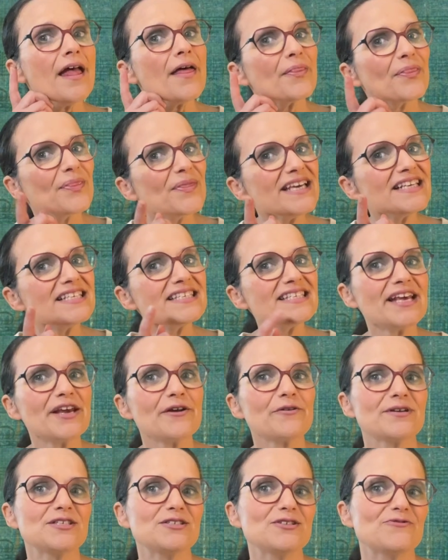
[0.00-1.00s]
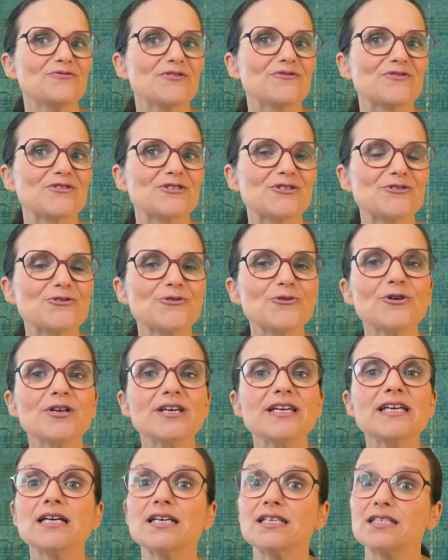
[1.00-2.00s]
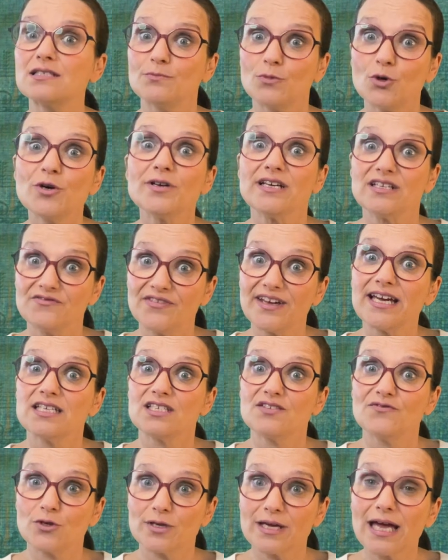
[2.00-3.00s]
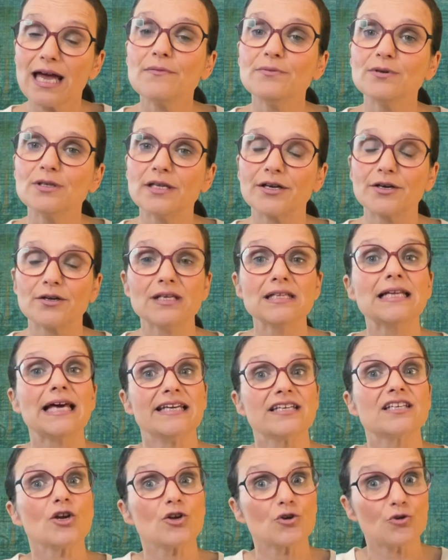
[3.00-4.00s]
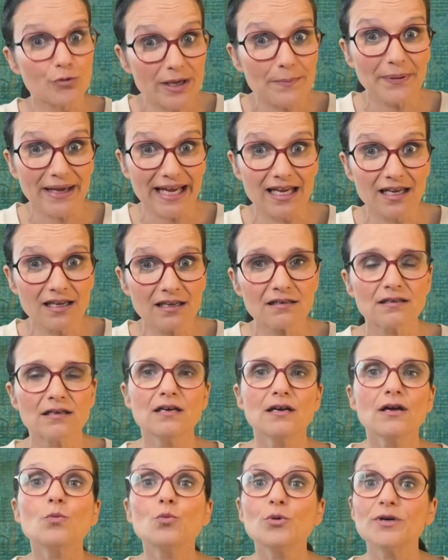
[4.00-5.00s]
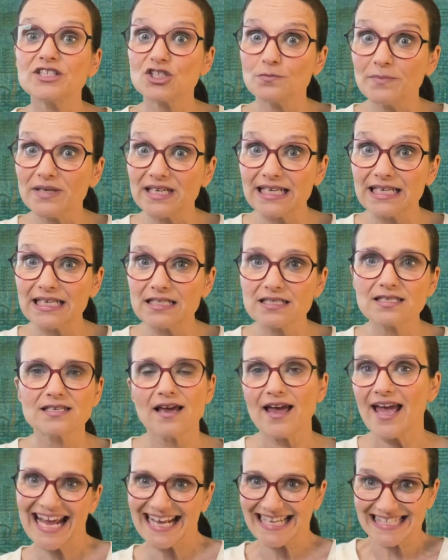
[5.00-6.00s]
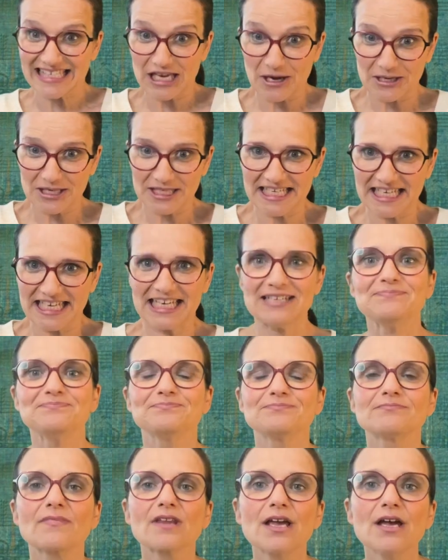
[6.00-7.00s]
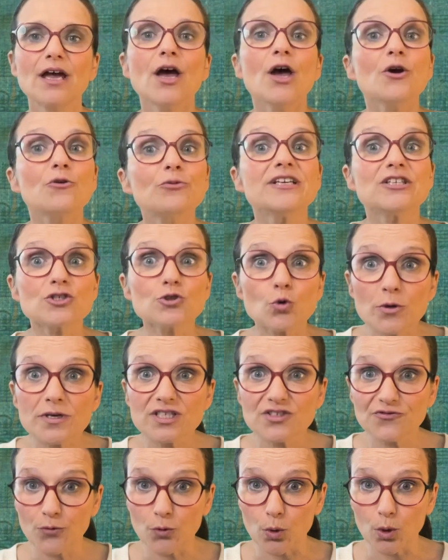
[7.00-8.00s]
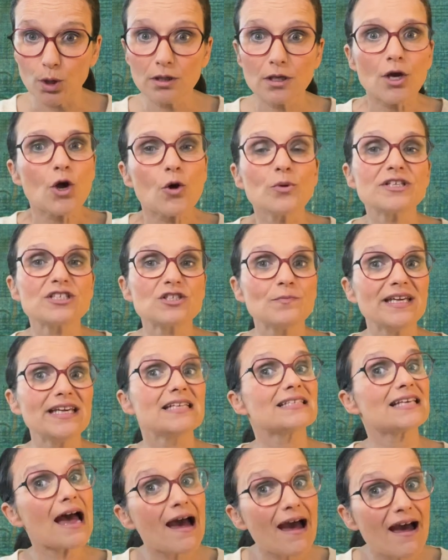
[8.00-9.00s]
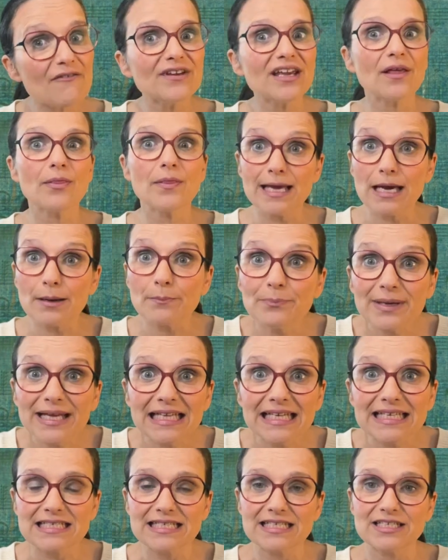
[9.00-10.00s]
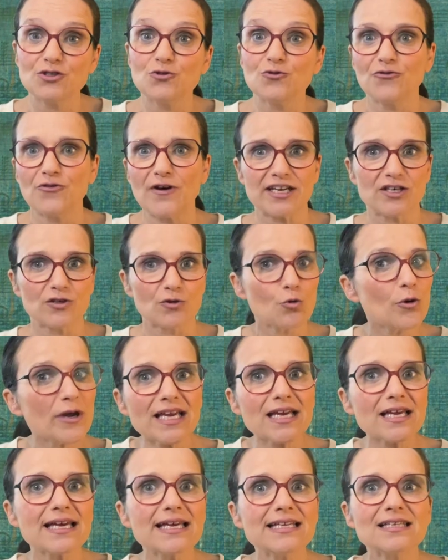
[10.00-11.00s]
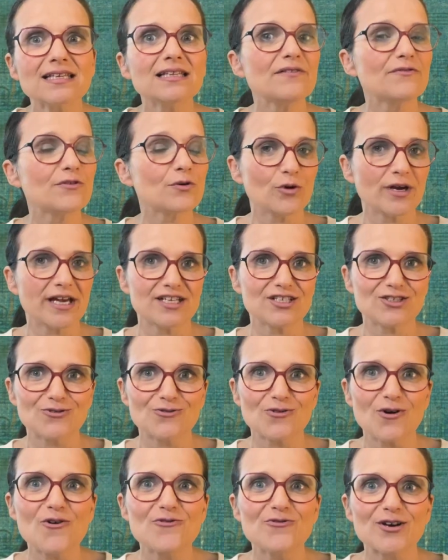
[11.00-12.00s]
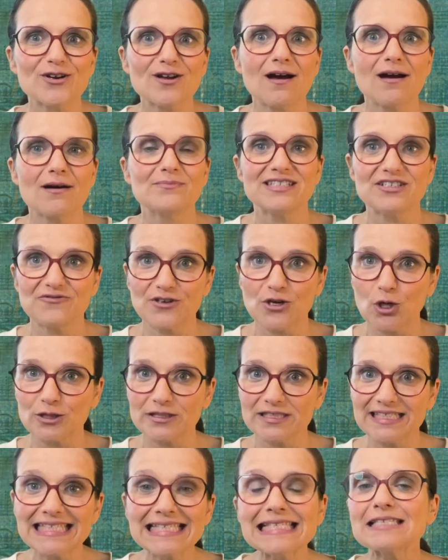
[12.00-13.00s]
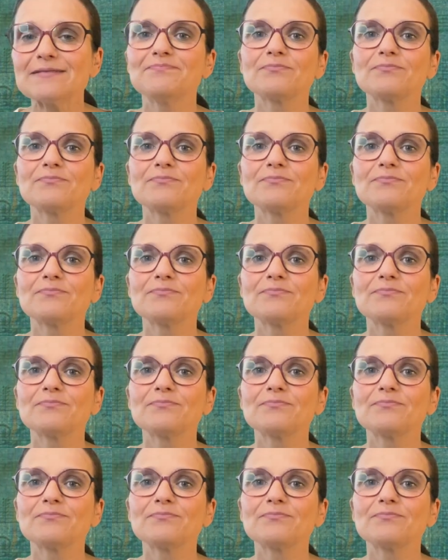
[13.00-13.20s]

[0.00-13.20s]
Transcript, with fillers: This narrative of the story has more advanced vocabulary like gripping, which means exciting, resourceful, which means having the ability to find quick and clever ways to overcome difficulties,